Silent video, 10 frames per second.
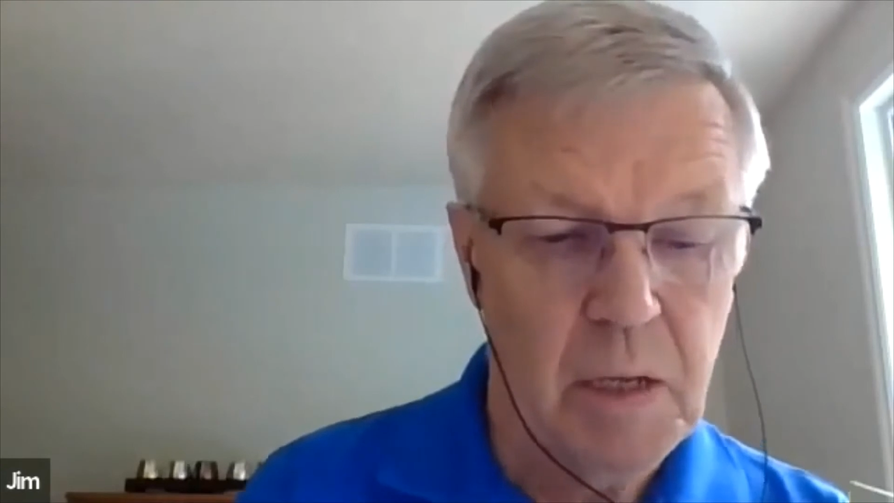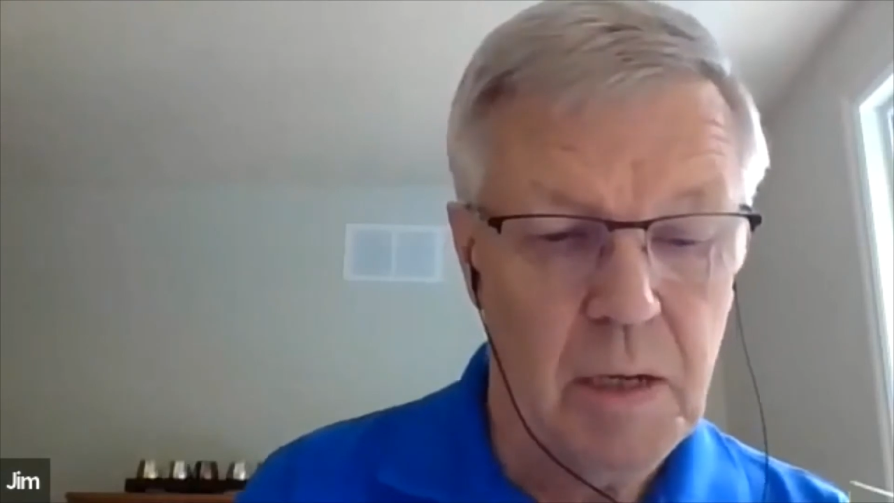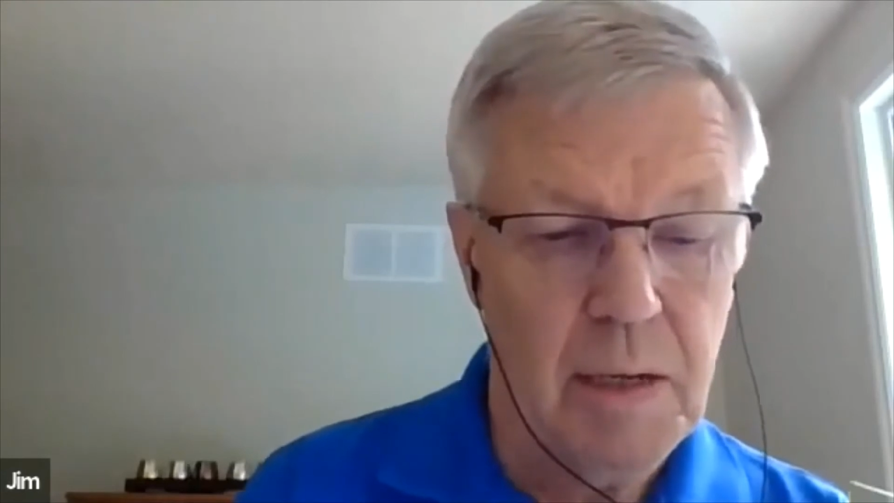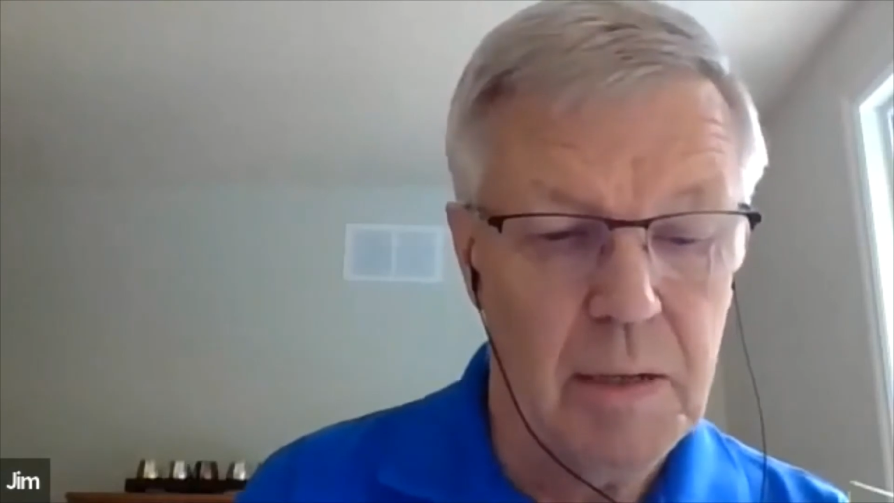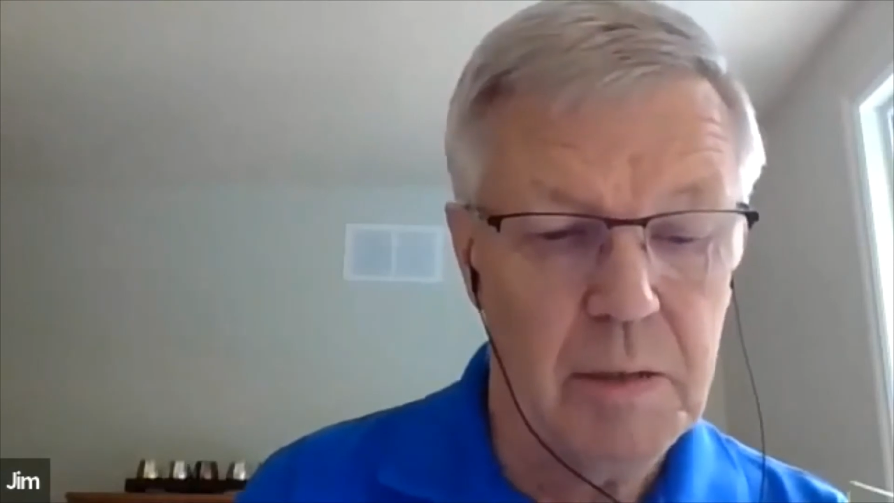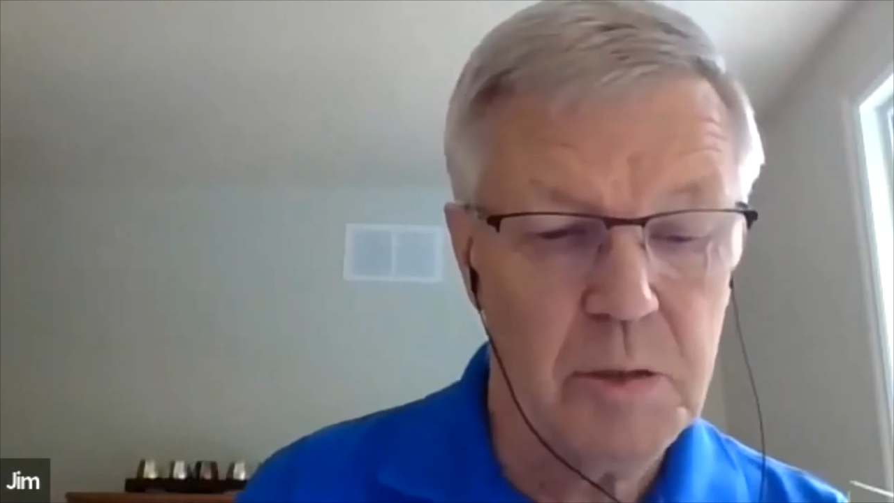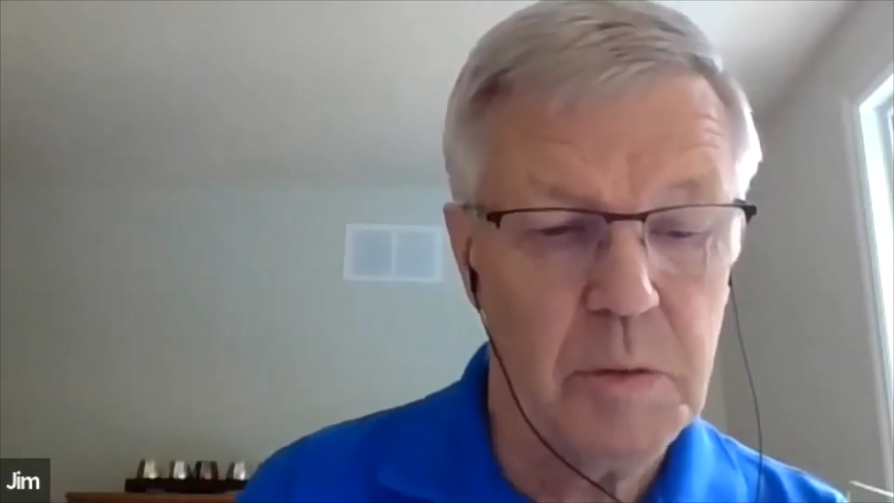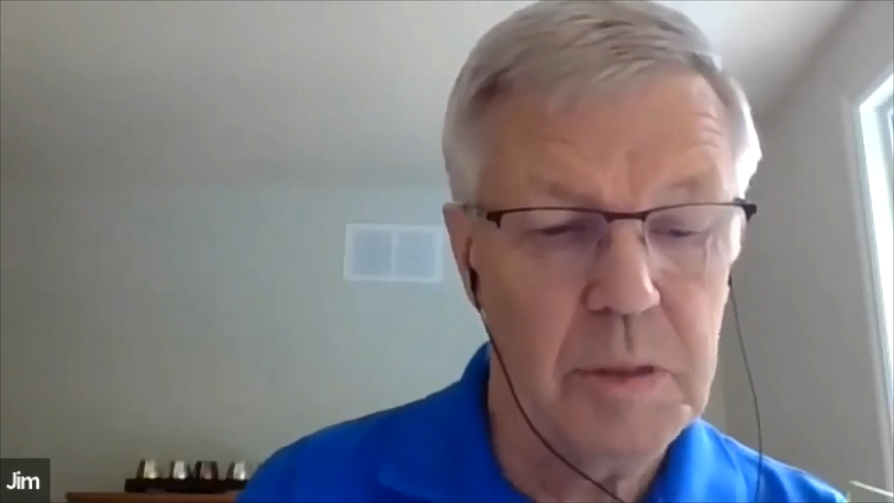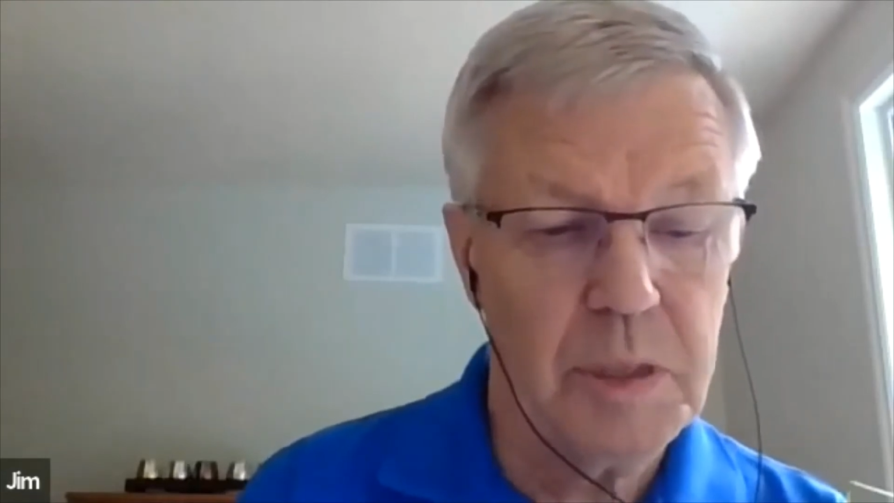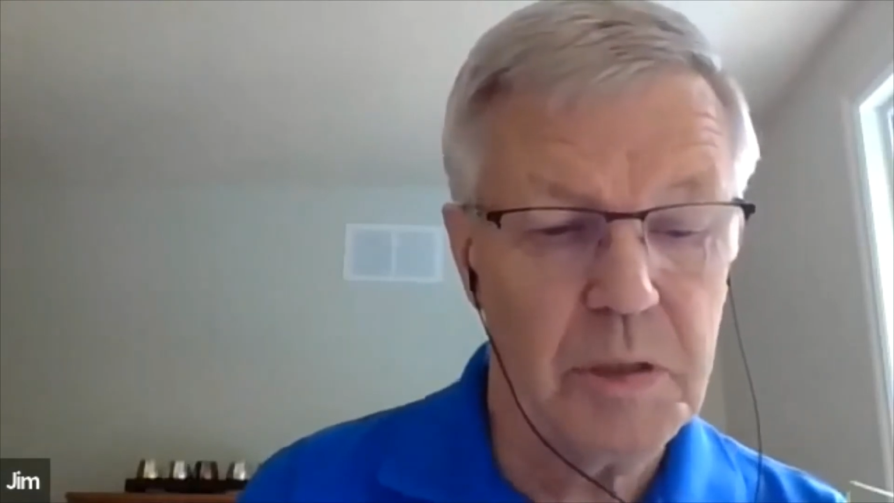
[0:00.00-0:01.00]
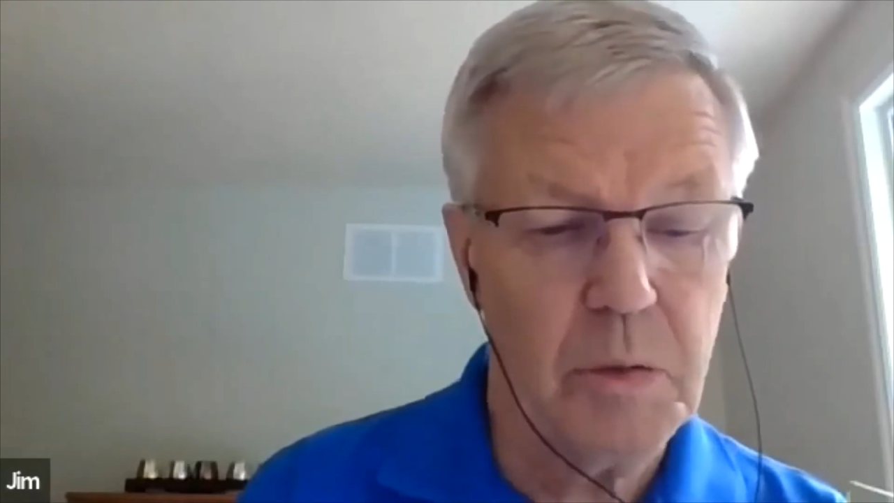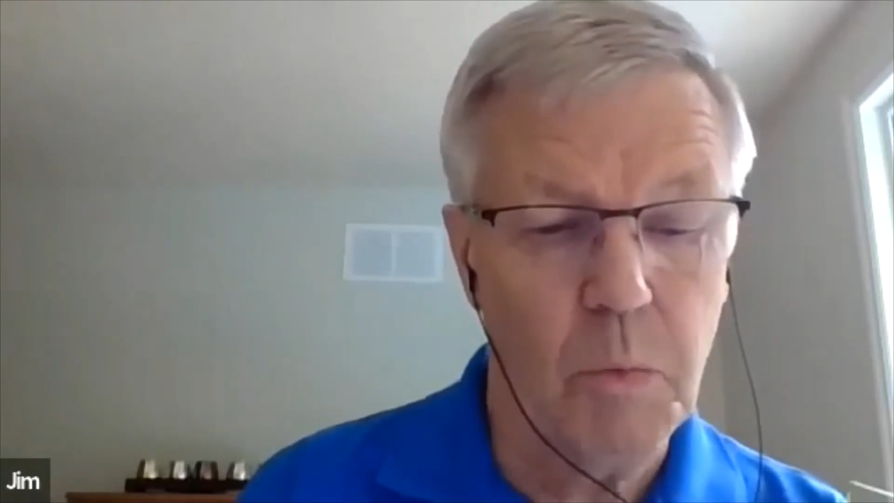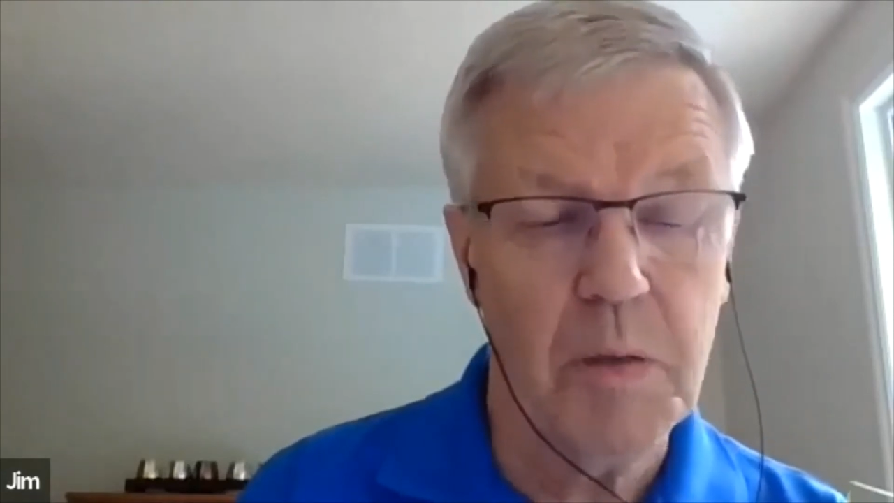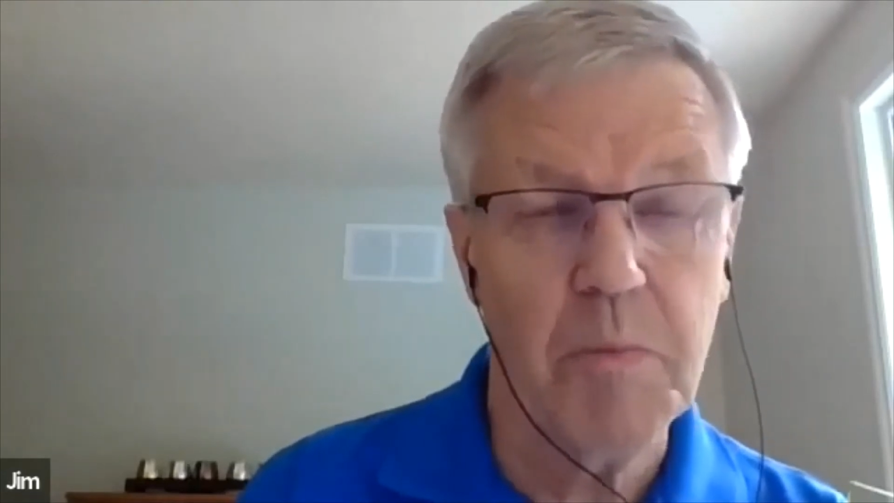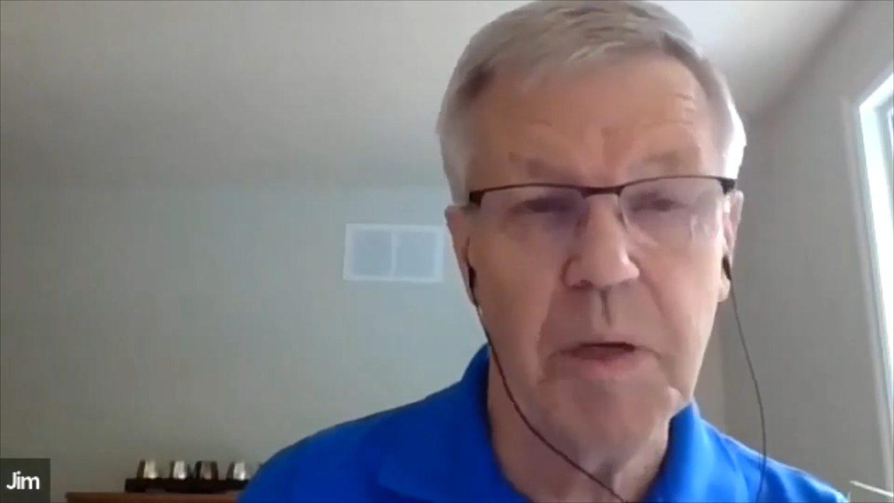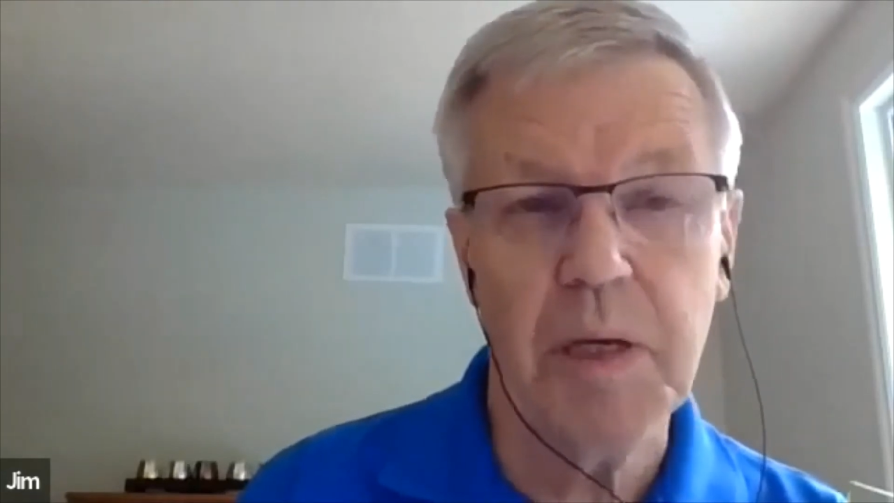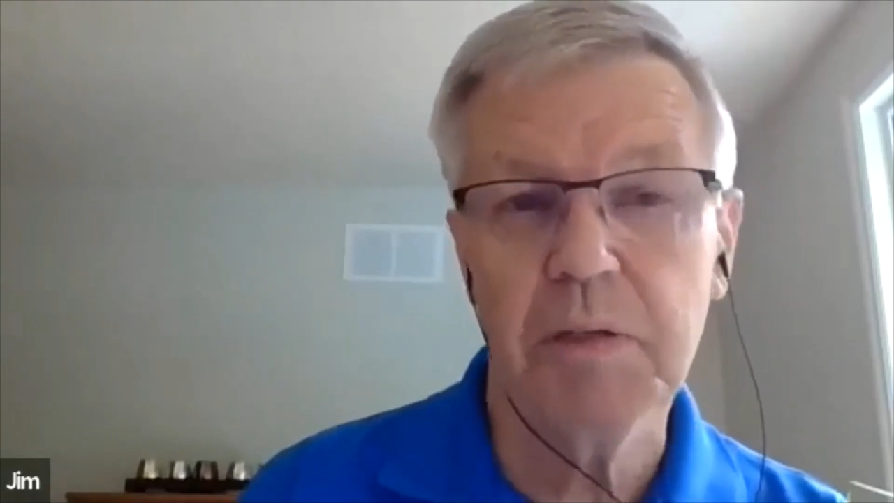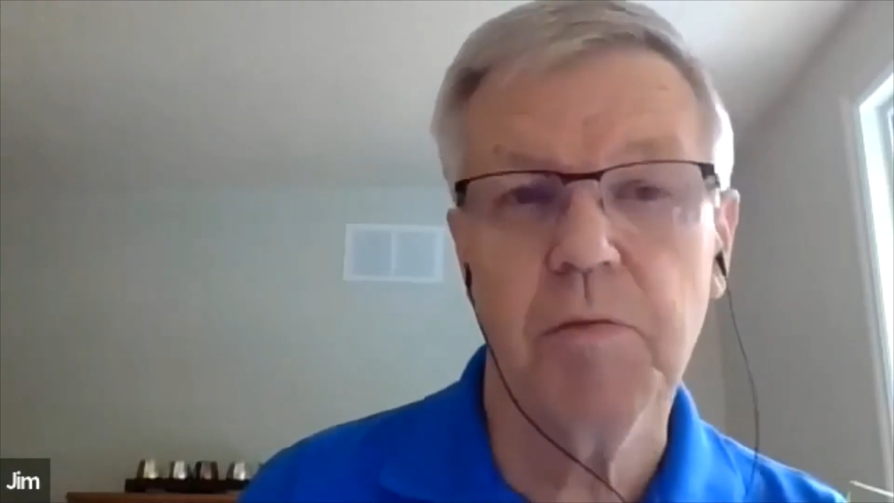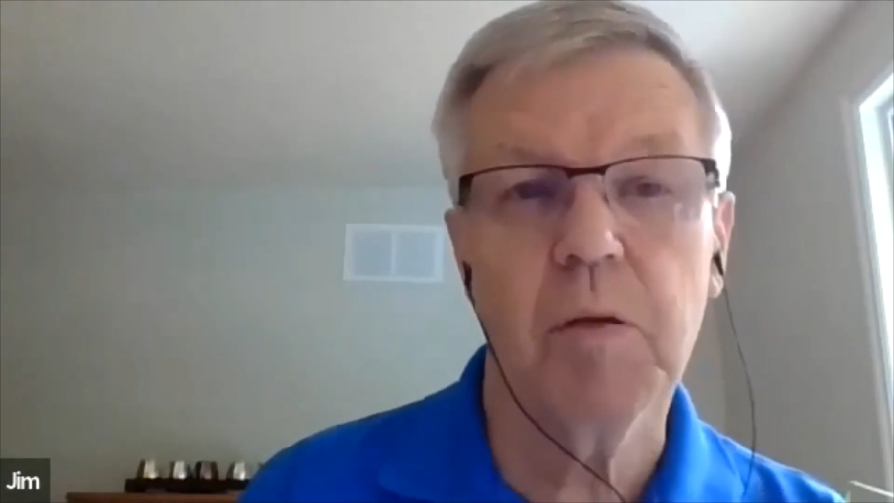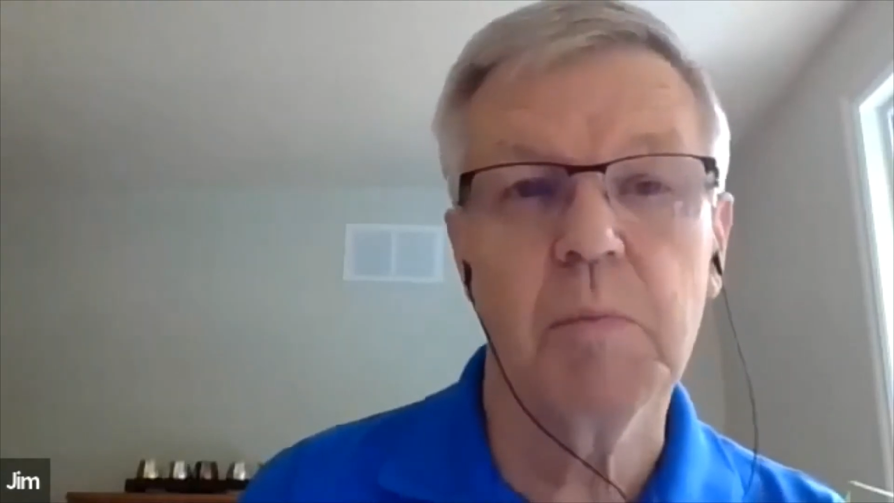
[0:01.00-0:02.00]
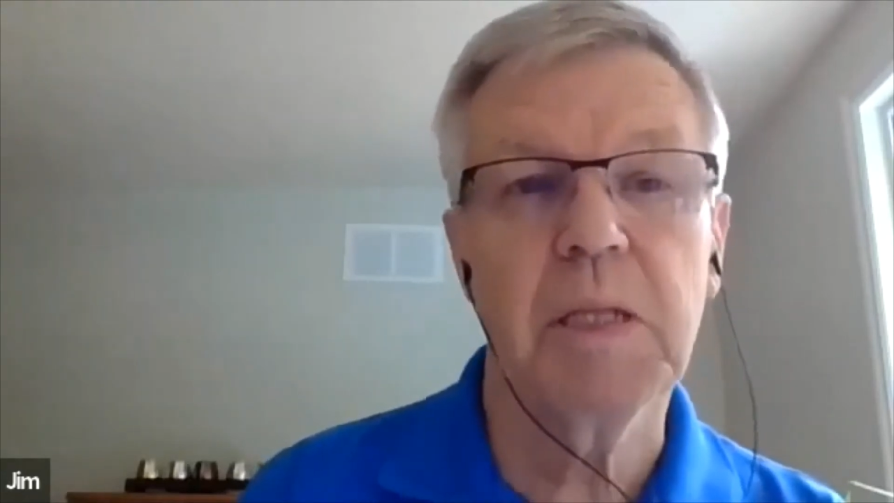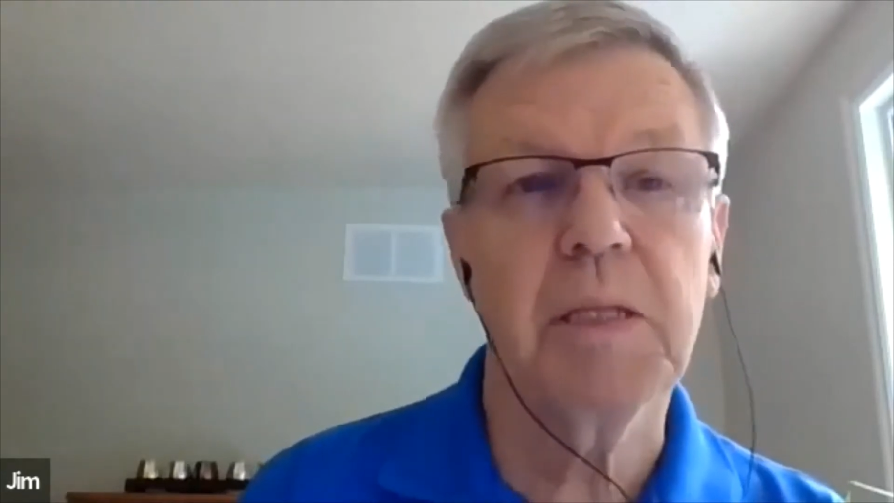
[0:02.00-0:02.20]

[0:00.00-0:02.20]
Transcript: And it's really just a 1-page form